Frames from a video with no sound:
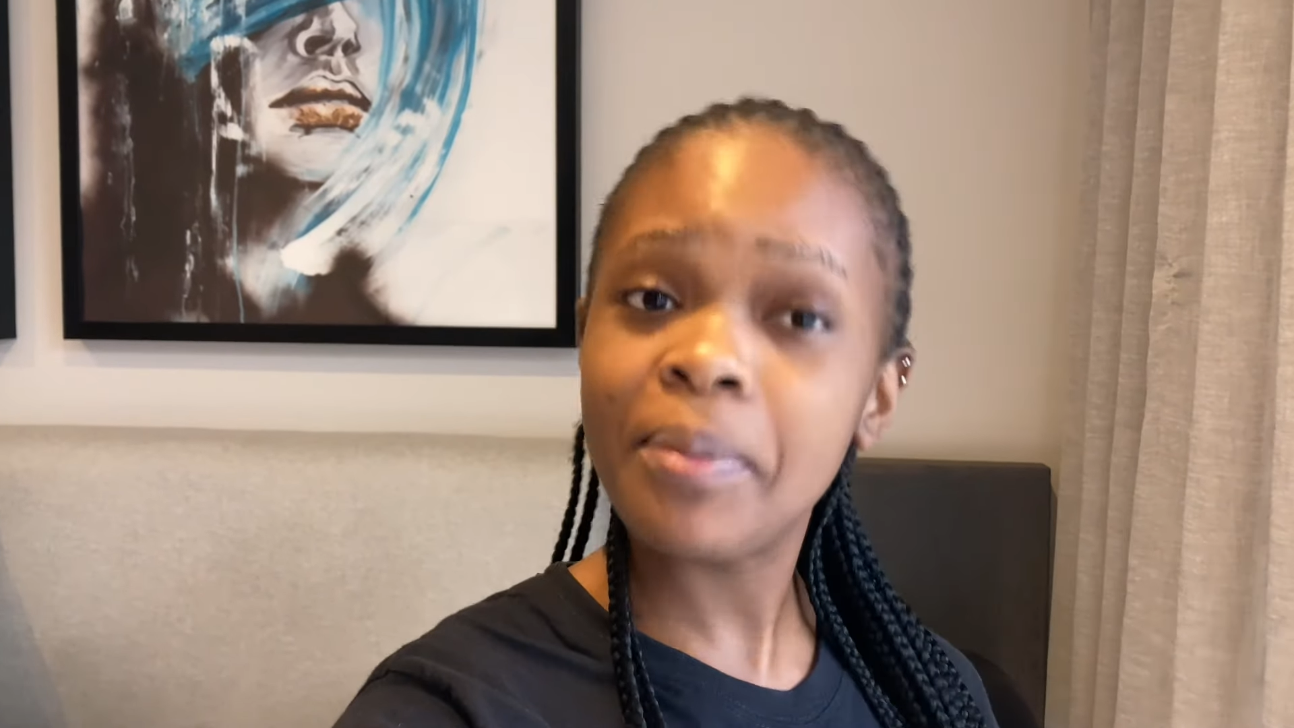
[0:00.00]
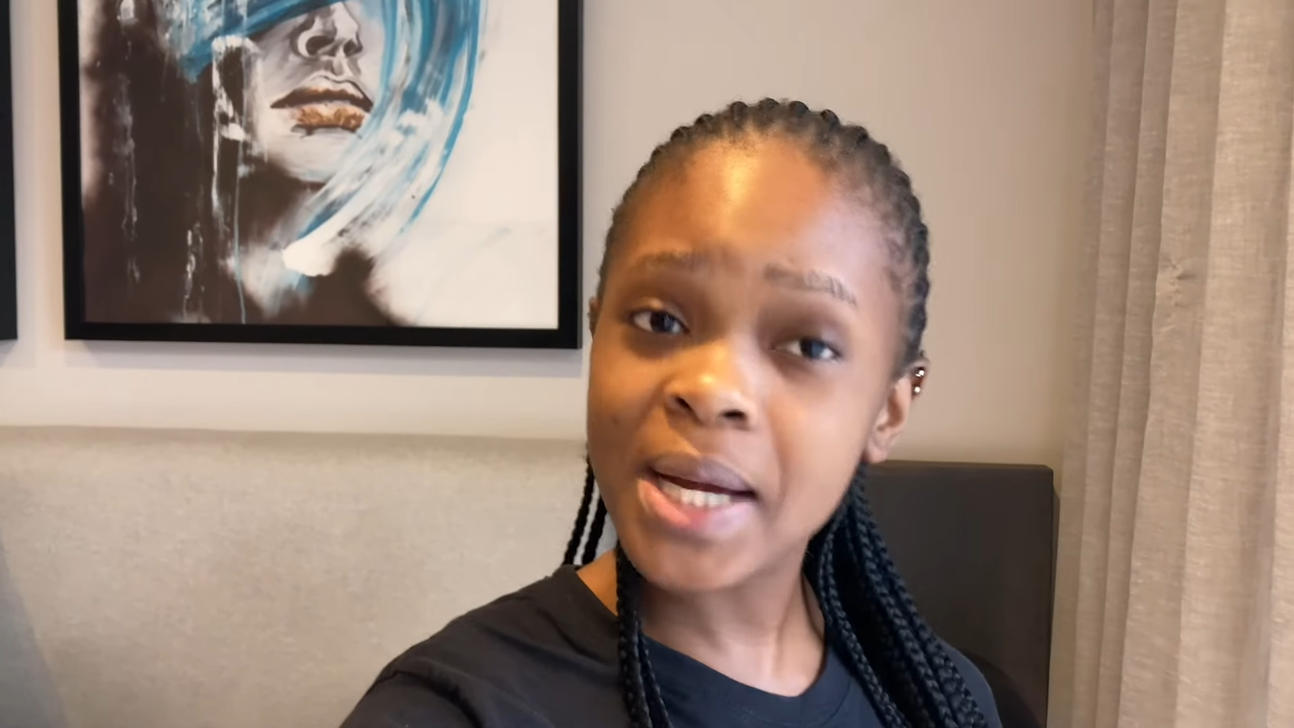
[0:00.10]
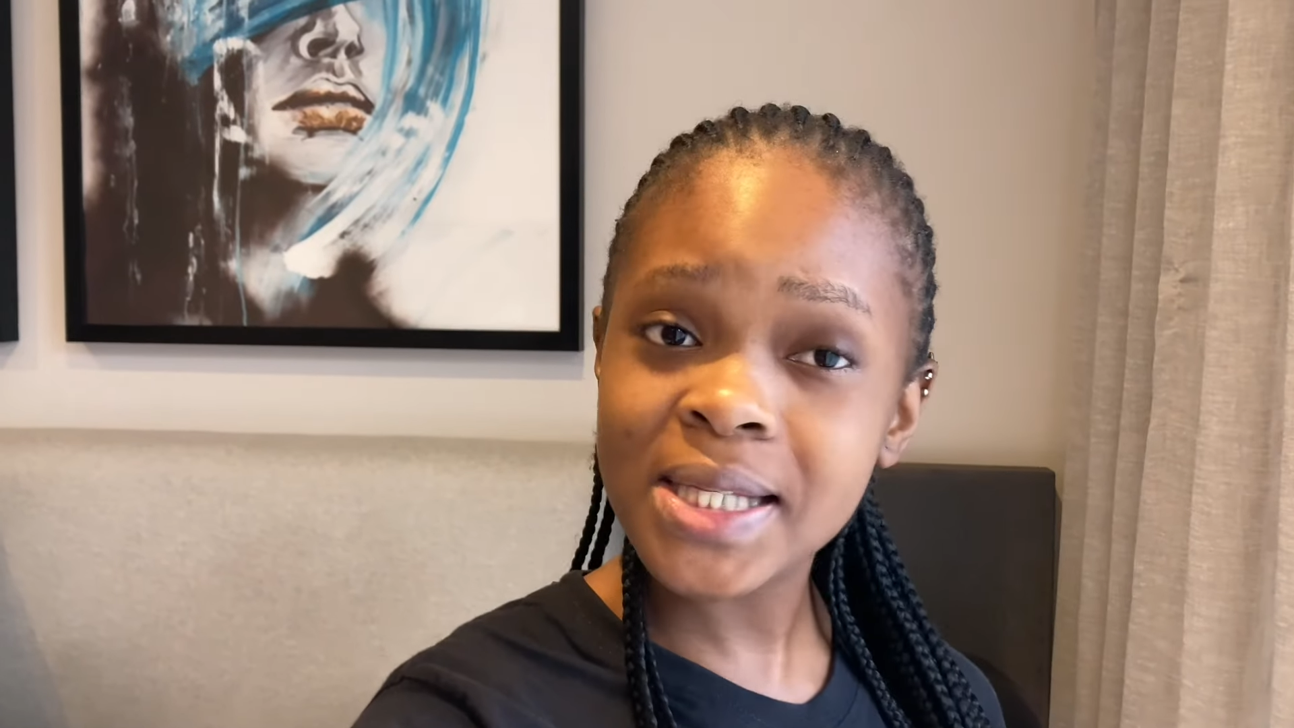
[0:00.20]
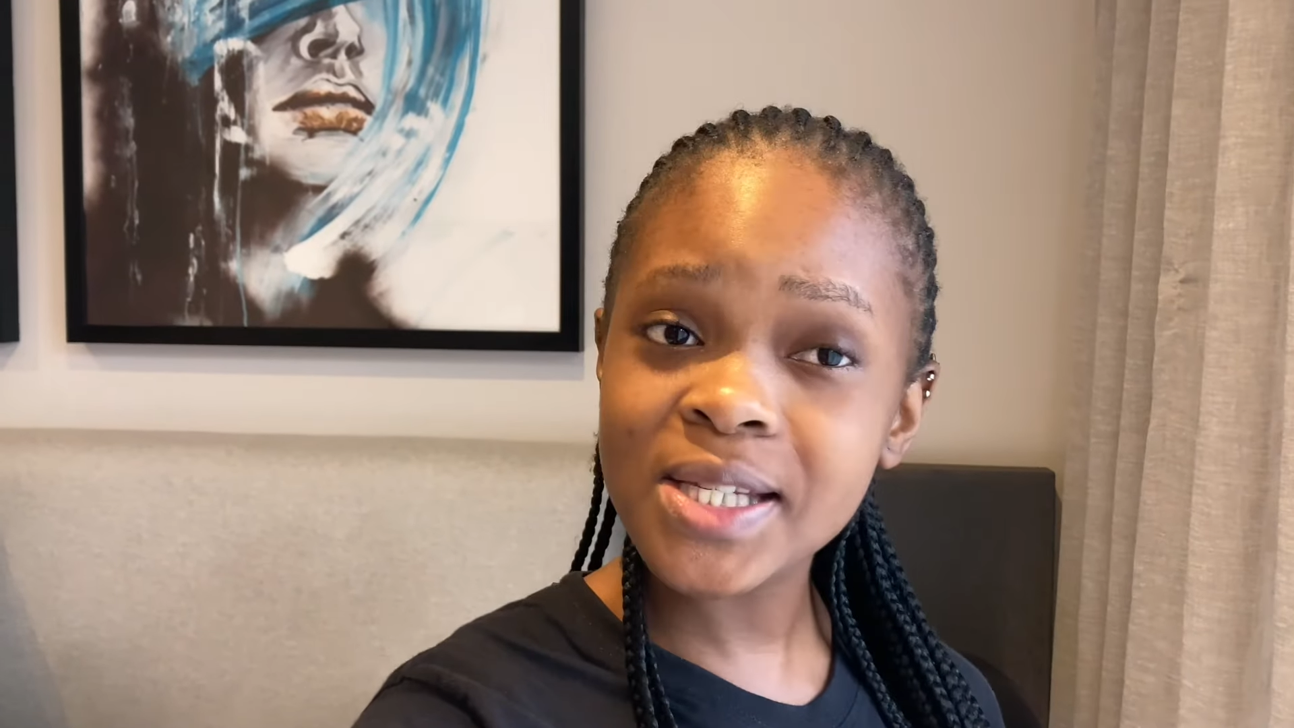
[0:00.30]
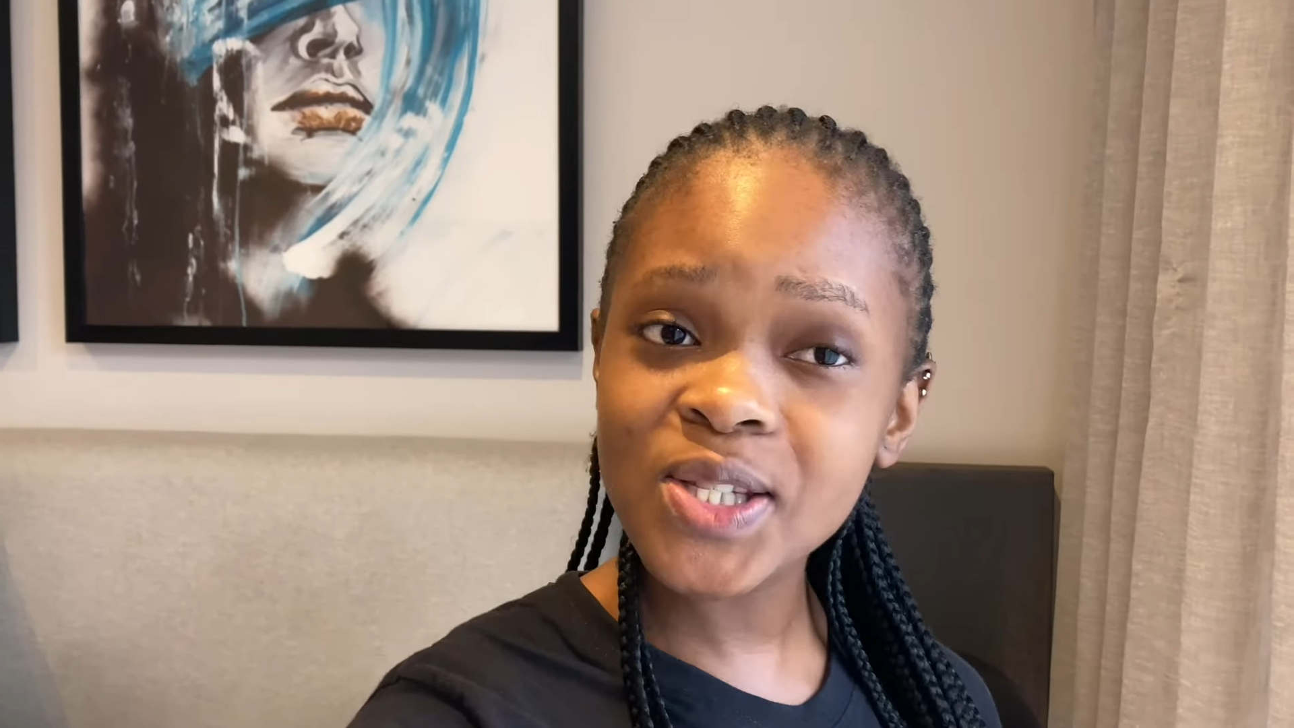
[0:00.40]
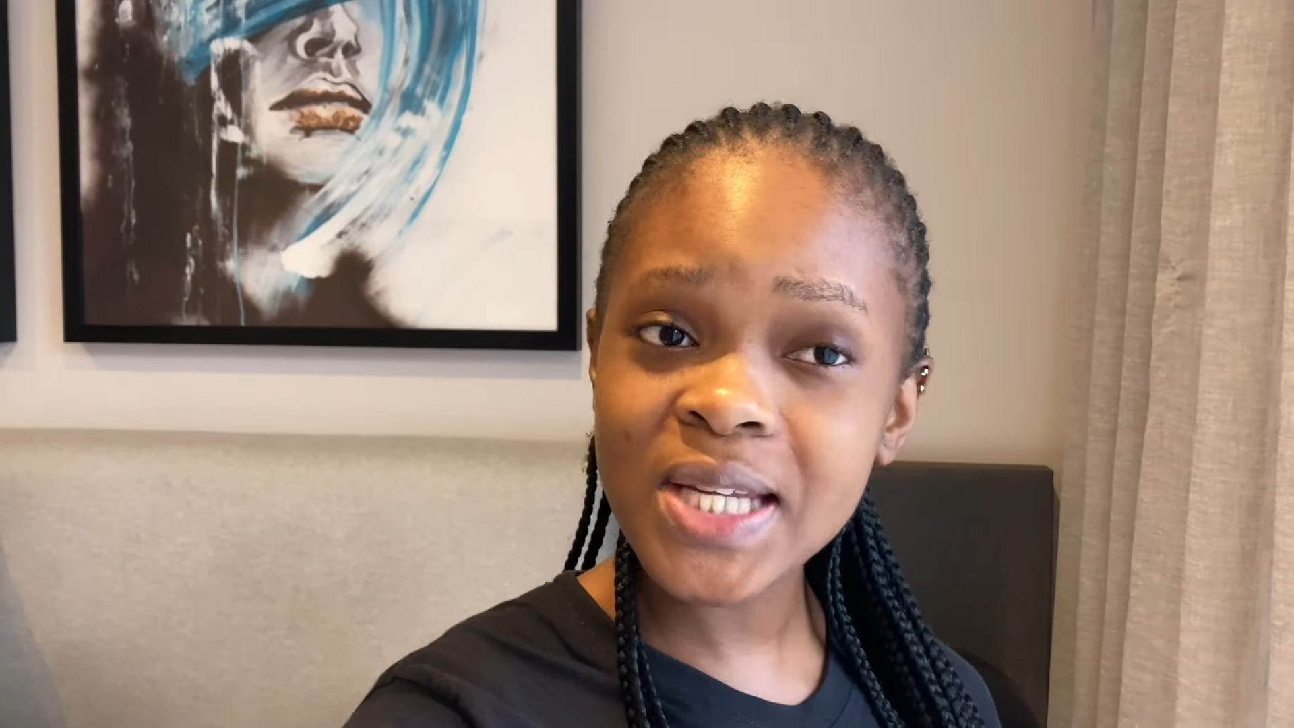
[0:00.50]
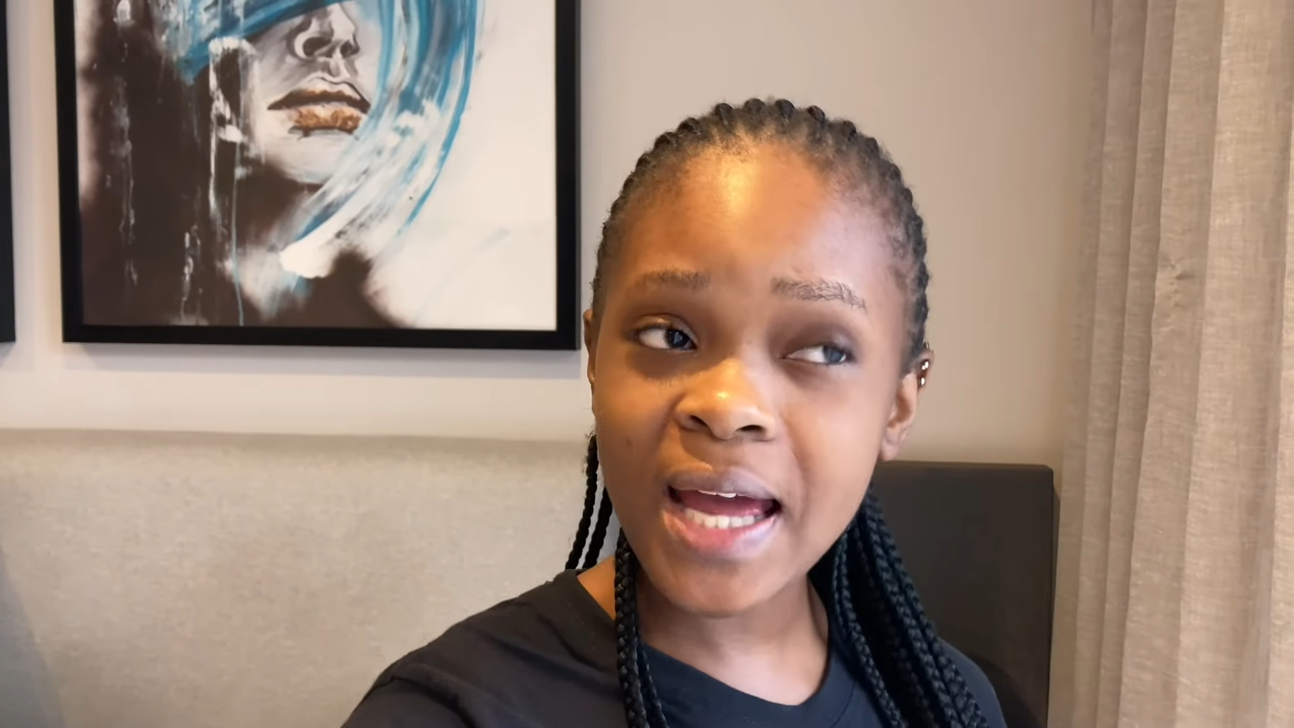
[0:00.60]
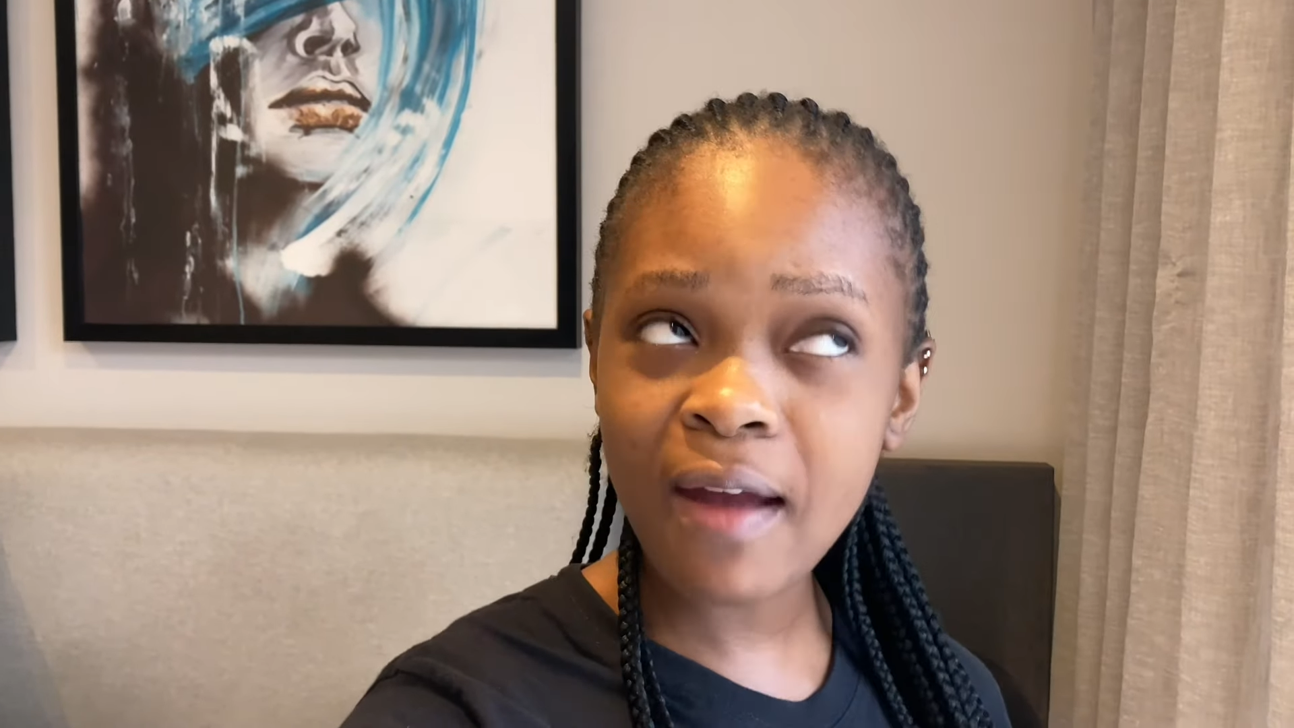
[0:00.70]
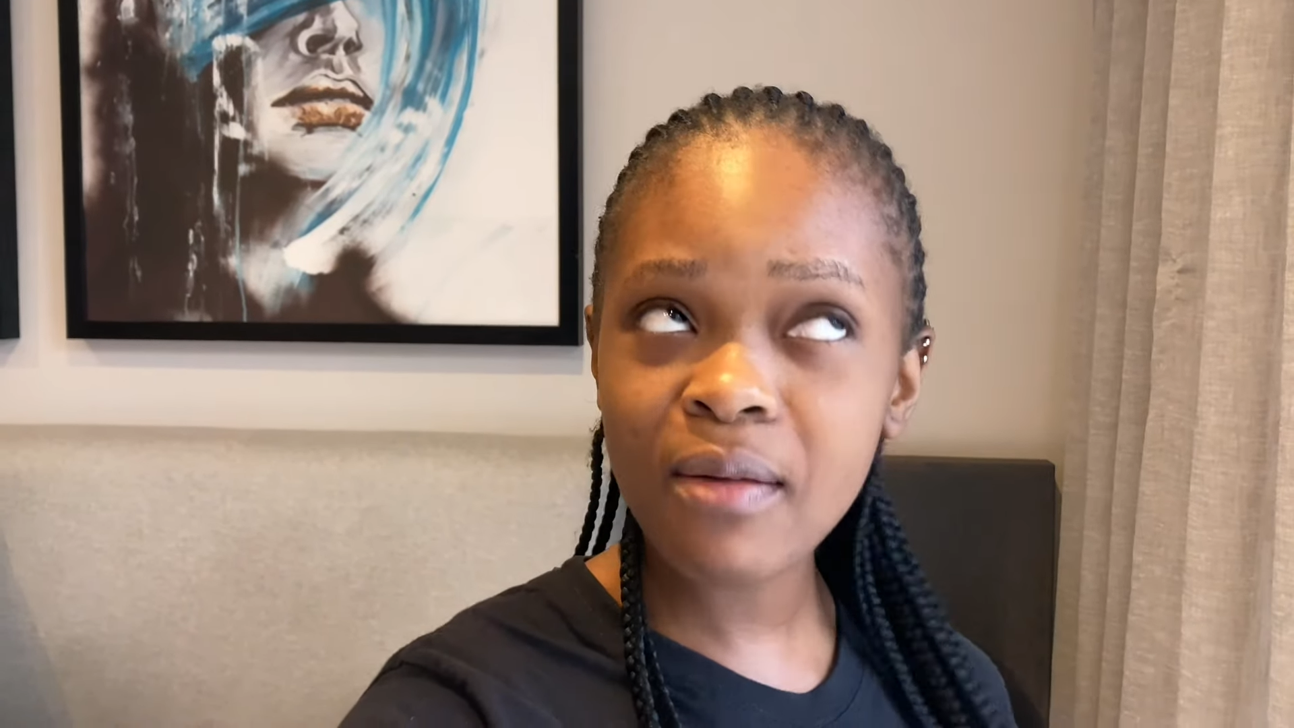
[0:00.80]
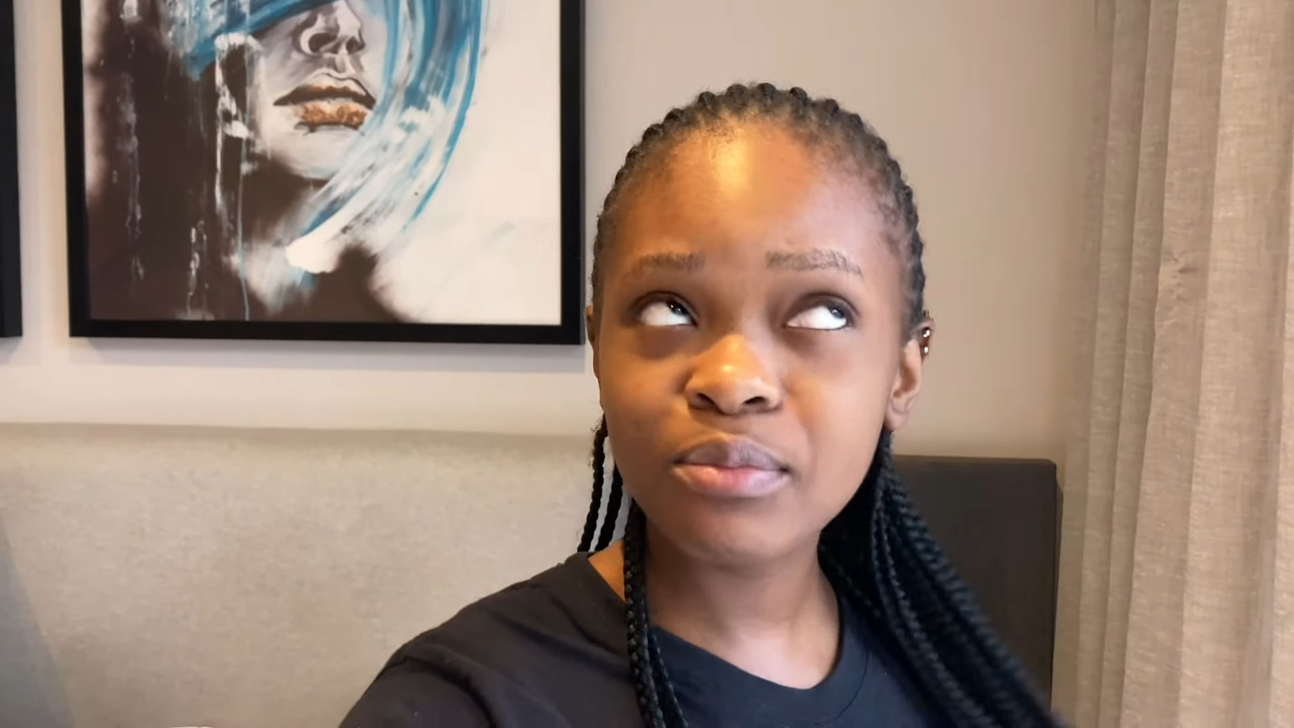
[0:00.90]
artist
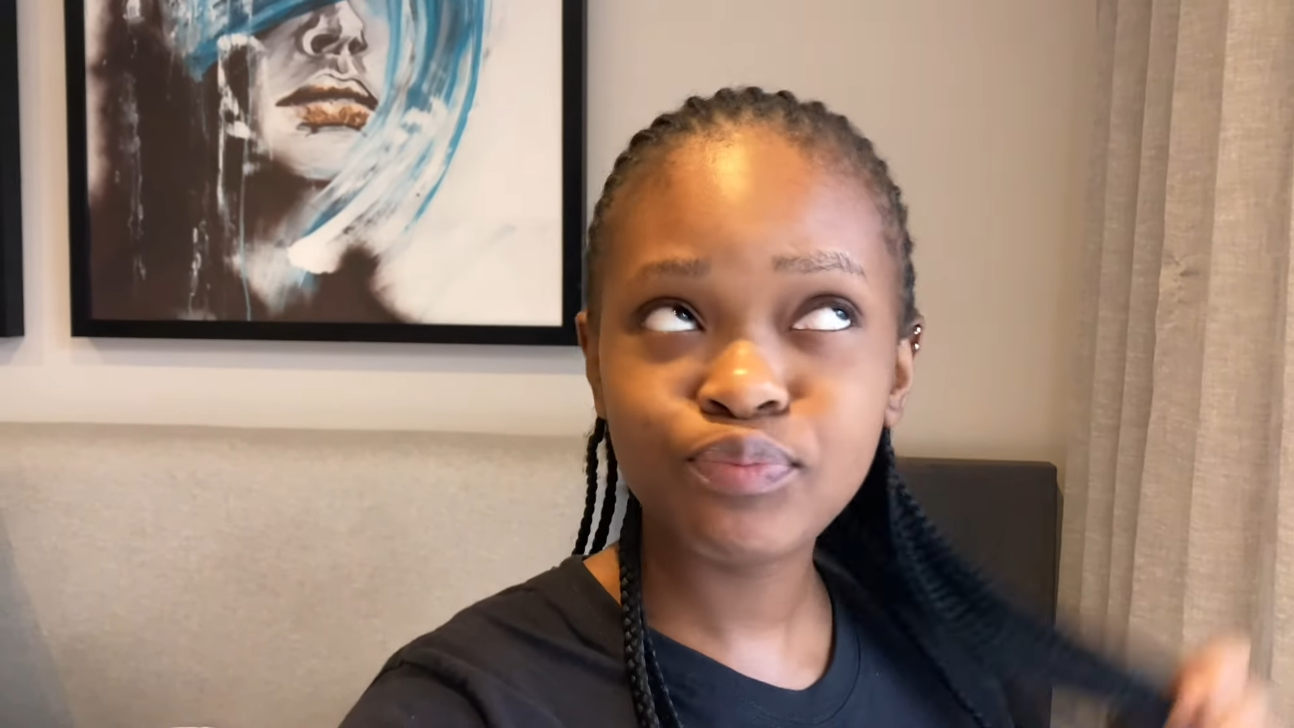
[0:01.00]
today